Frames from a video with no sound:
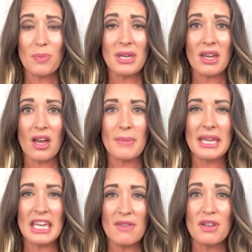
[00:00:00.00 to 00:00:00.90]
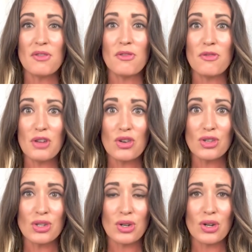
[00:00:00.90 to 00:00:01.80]
become even
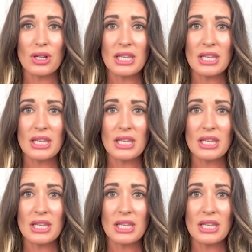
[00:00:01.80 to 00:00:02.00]
fiercer,